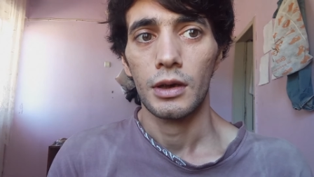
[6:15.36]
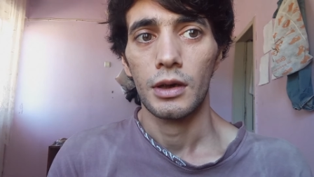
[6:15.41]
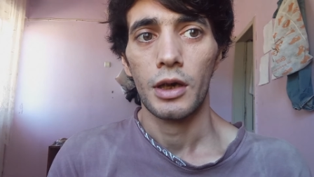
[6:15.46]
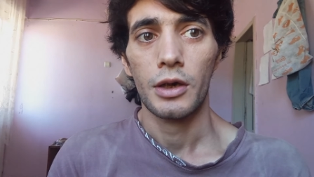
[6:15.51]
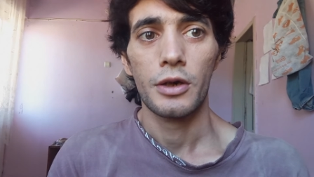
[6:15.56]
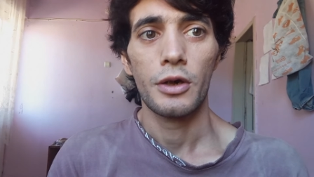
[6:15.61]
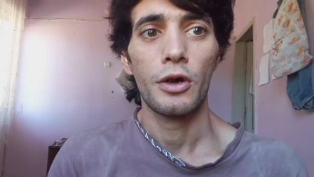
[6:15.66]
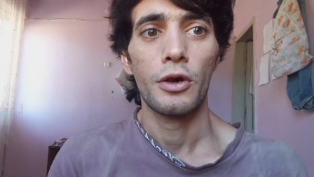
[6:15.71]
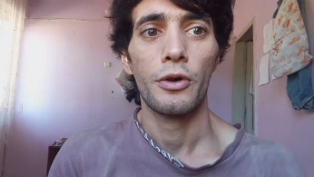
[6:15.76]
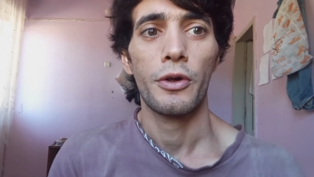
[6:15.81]

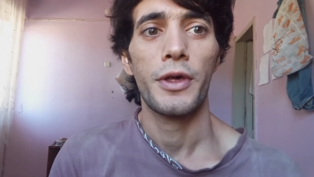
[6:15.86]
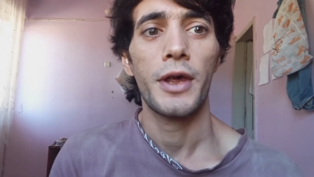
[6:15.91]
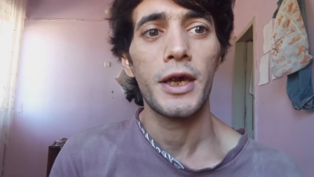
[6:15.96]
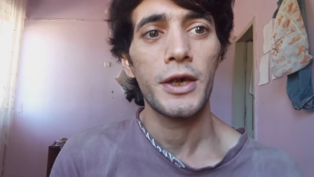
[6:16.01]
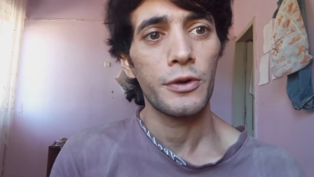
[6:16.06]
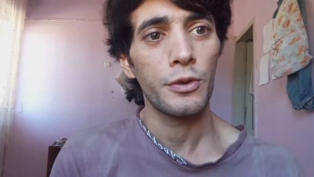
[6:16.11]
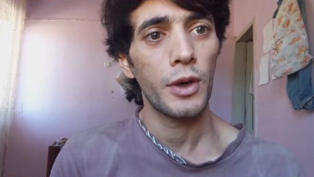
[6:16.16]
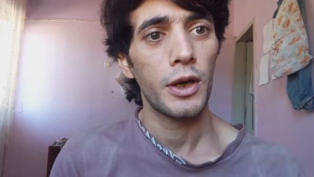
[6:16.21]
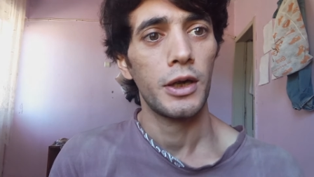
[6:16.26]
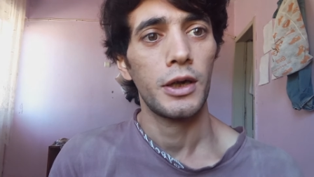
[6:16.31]
So
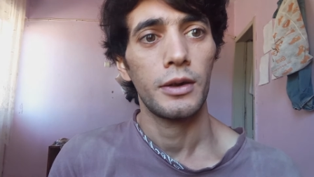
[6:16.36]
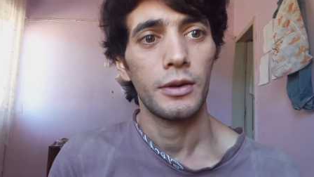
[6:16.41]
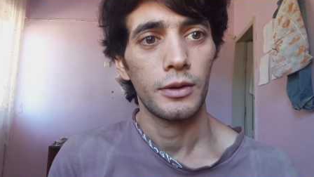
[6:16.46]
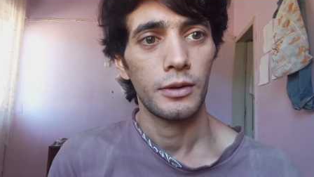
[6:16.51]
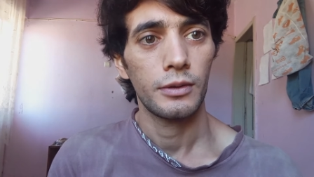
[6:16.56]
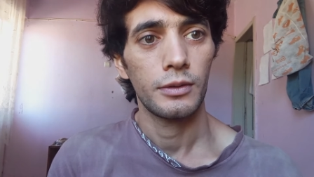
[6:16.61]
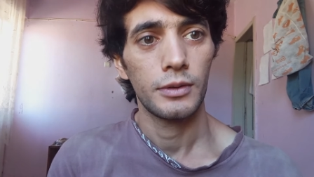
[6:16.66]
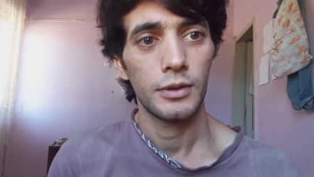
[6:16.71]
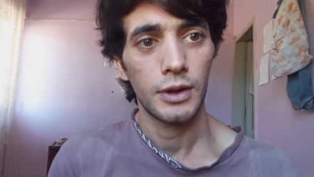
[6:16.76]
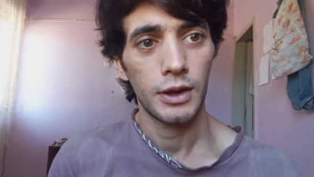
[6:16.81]
that's why
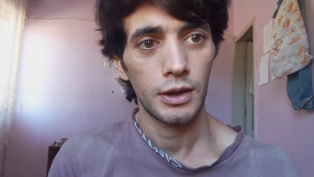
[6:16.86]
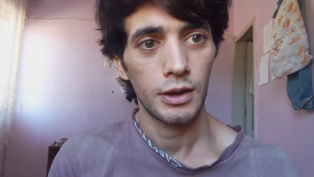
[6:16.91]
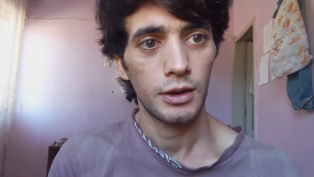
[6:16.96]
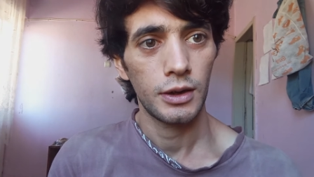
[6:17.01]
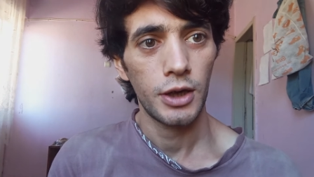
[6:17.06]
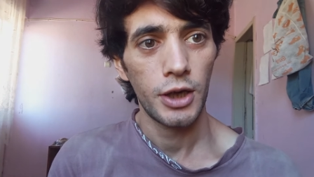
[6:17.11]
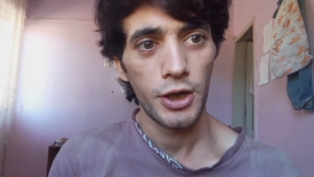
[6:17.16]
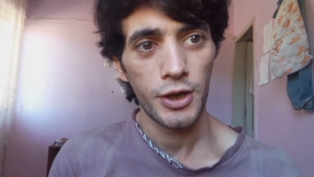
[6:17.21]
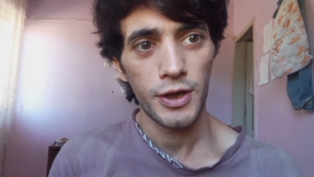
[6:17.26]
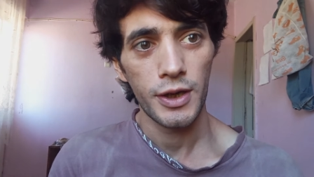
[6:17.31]

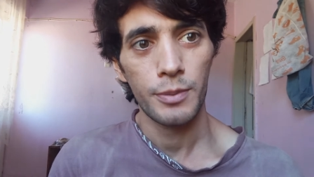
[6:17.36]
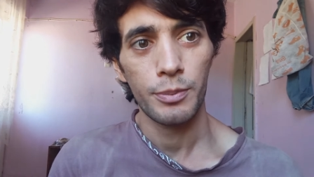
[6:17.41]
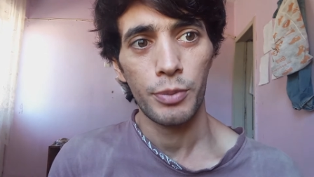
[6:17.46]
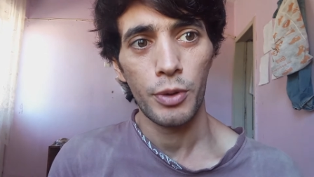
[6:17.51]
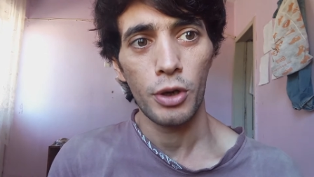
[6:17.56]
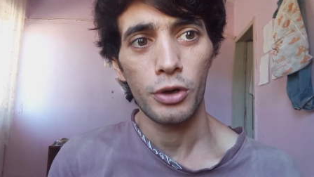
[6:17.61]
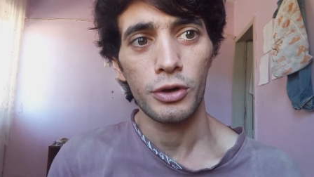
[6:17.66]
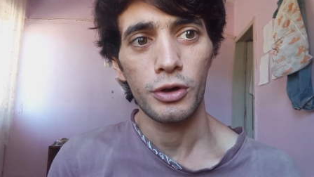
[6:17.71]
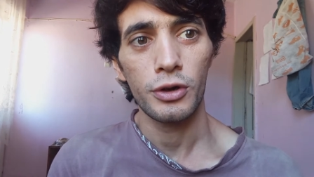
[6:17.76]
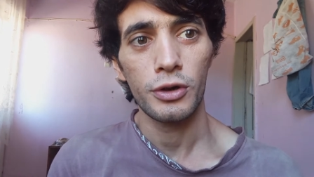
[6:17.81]
it's
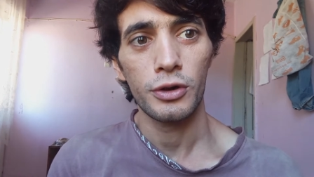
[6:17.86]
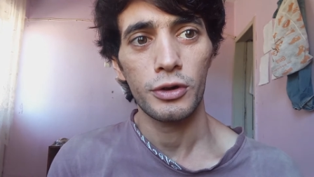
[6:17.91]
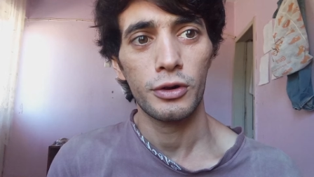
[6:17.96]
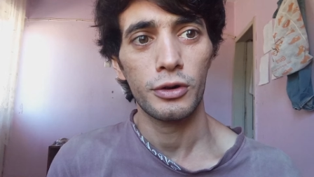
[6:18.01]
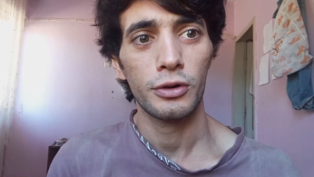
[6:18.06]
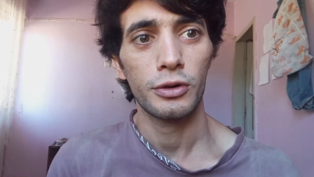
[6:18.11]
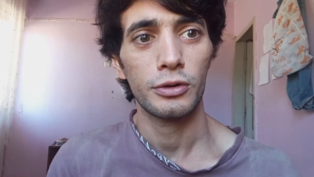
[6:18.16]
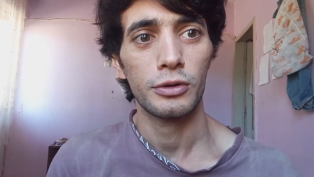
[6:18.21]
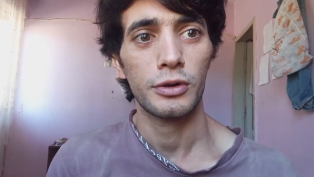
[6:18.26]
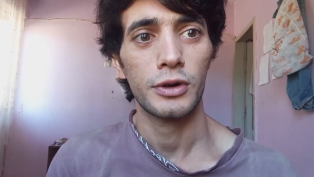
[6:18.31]
important
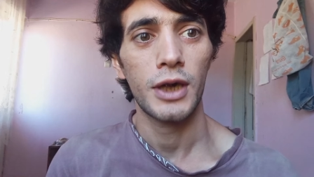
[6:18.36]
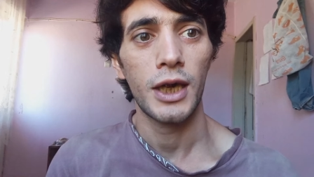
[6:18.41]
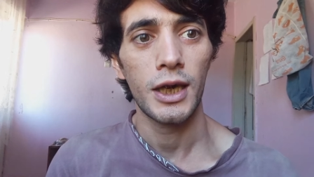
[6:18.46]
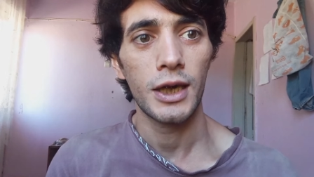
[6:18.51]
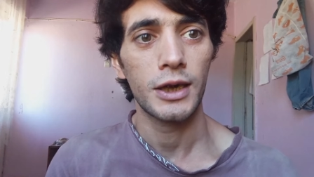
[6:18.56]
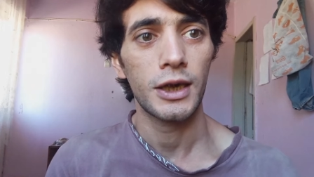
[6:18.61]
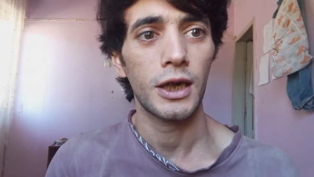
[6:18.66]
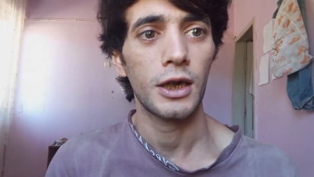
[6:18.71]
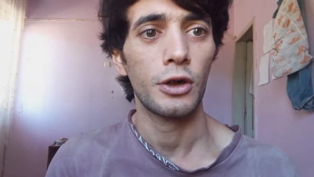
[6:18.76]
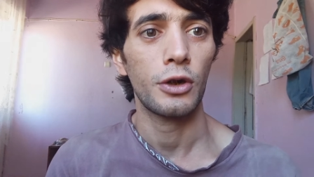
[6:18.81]
to
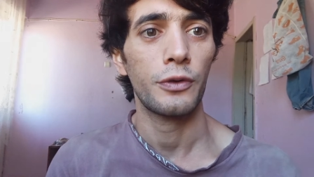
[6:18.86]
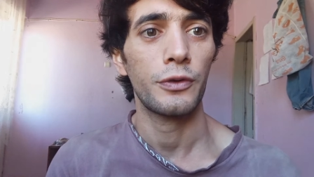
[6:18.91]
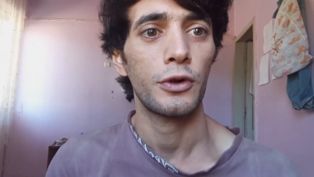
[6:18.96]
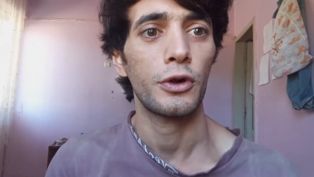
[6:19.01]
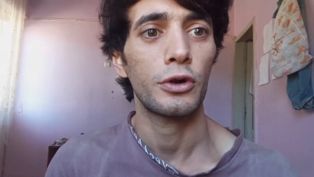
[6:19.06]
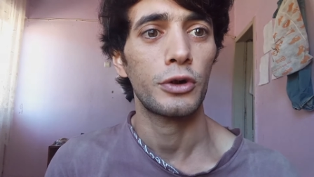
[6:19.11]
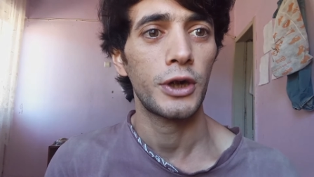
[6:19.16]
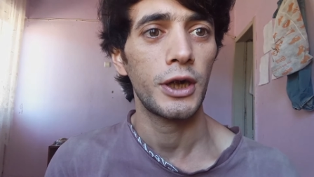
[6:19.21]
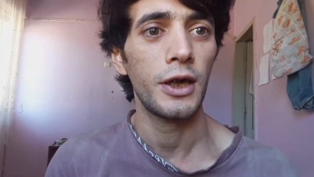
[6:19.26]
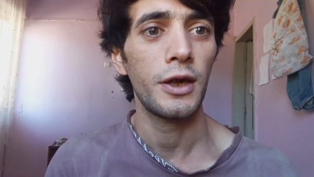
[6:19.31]
take care of
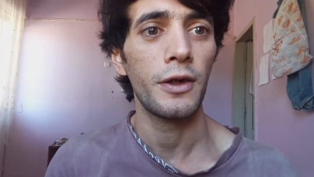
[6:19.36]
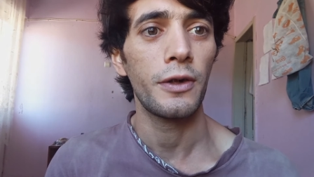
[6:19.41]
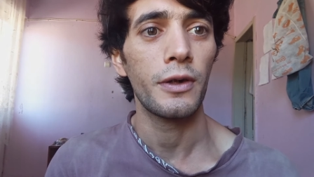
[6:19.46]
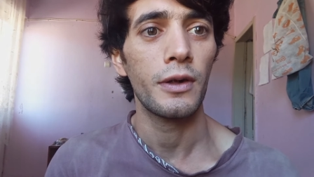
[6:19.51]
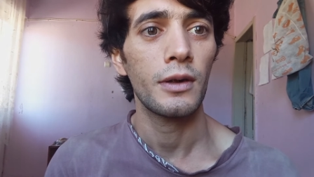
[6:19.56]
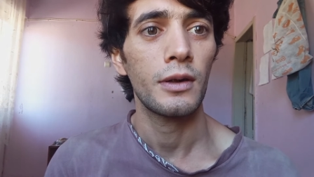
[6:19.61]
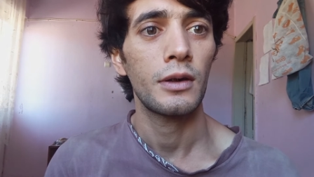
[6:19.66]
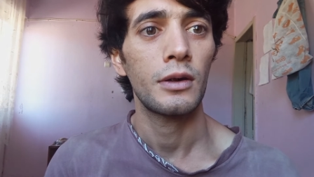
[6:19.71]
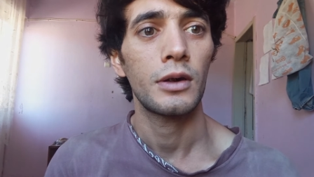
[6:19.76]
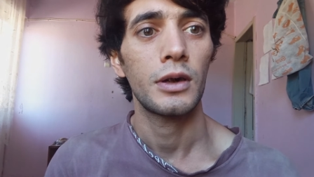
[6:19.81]
your teeth
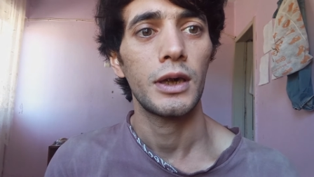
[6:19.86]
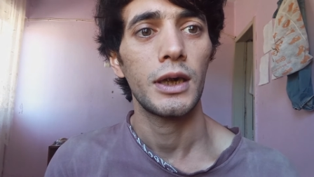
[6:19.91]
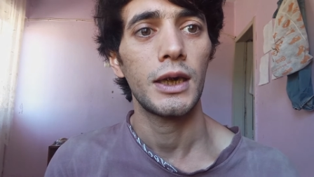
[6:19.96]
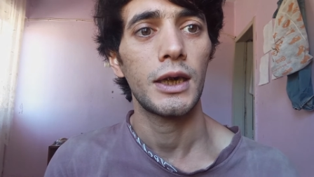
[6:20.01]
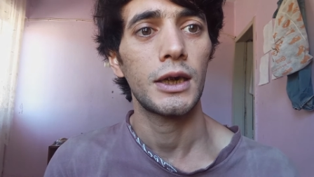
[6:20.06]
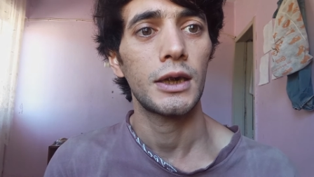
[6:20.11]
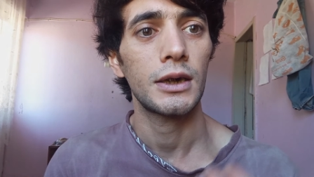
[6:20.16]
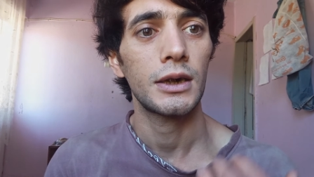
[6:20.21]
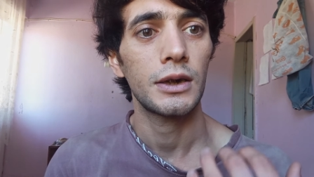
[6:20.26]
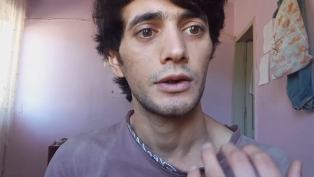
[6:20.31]

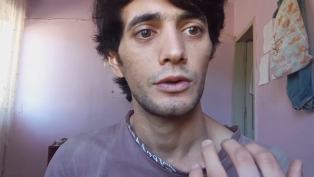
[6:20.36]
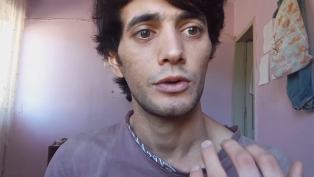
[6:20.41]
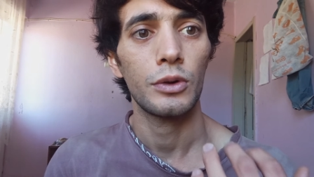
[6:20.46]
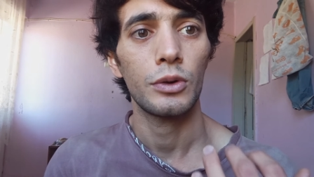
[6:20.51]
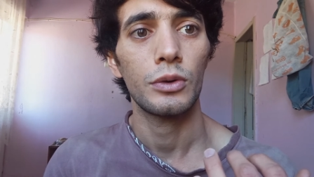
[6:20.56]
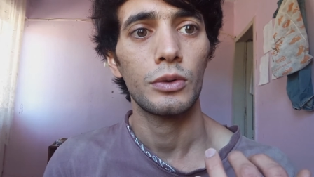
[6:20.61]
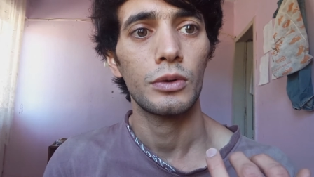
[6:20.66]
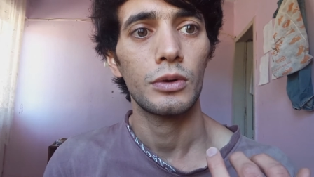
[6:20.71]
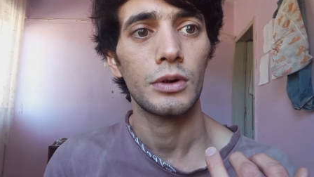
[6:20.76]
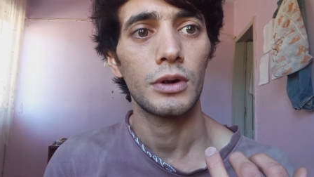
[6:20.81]
and
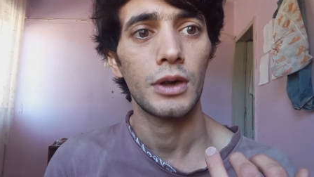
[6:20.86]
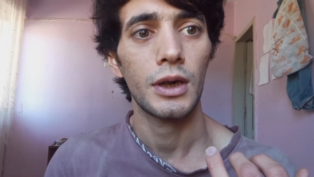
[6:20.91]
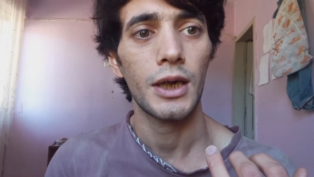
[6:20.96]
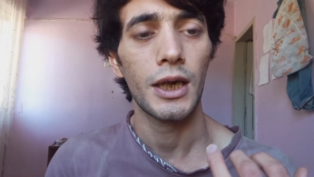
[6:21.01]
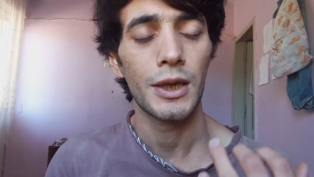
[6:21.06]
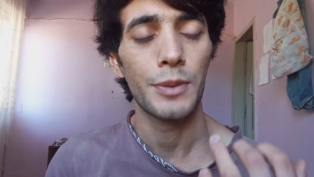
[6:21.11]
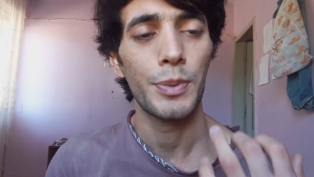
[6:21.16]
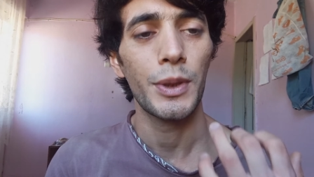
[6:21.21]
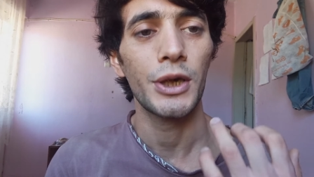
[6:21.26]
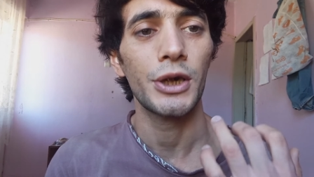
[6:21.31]

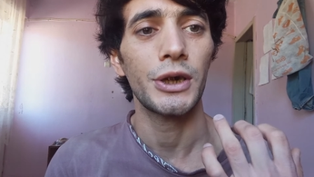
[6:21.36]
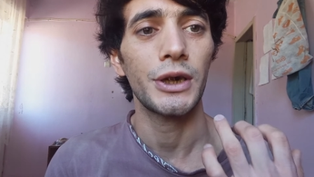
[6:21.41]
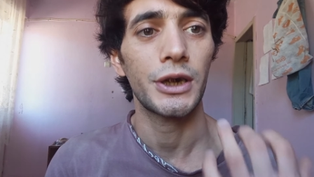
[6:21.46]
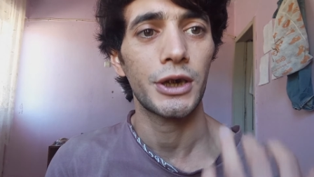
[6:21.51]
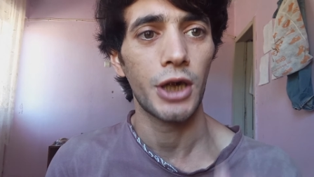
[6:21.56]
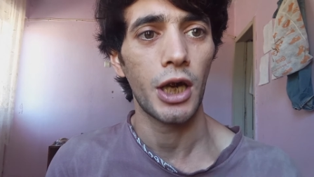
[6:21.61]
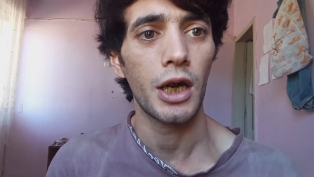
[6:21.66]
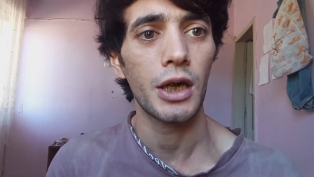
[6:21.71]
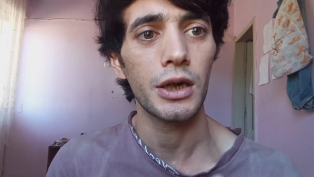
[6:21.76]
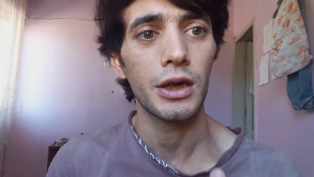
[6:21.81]
especially
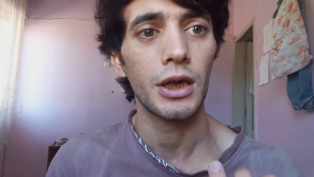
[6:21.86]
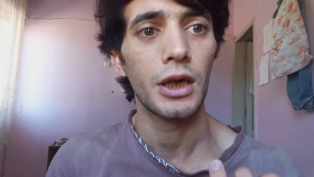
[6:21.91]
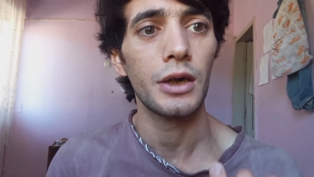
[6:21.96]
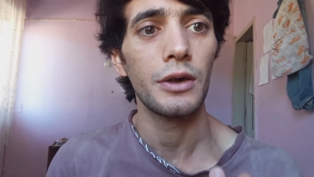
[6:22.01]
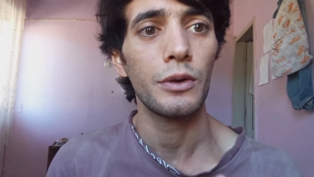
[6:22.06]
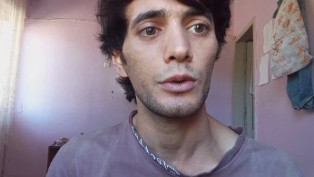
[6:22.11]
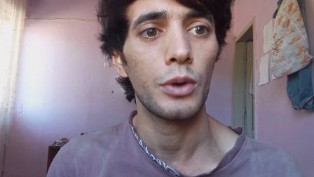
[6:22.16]
tartar.